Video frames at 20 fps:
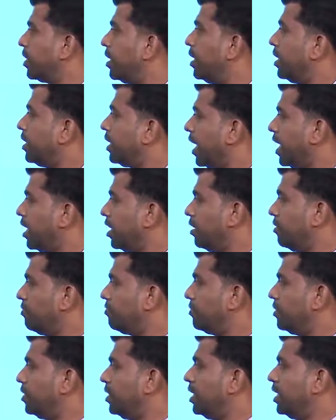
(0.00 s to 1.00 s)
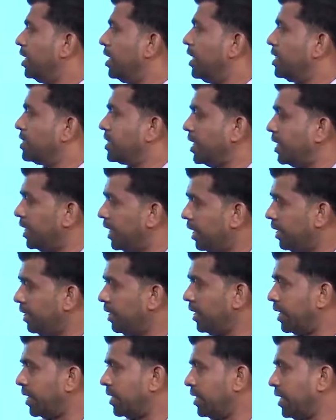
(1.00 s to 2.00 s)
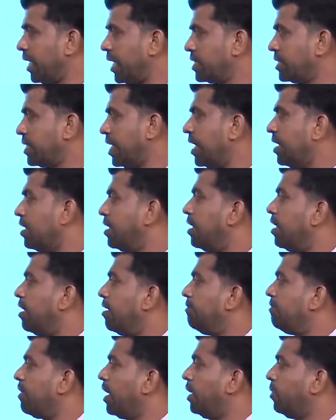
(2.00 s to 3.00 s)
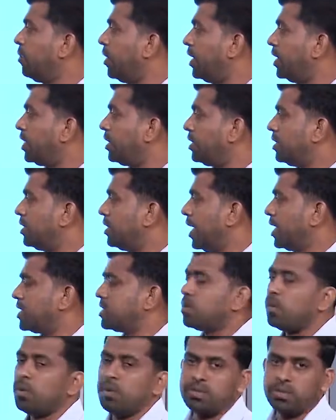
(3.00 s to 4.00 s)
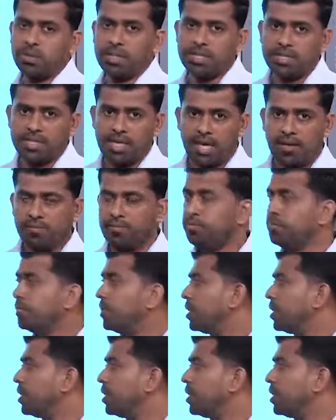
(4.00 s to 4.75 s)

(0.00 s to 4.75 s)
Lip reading: Tariff is an indirect tax and value added tax also the same.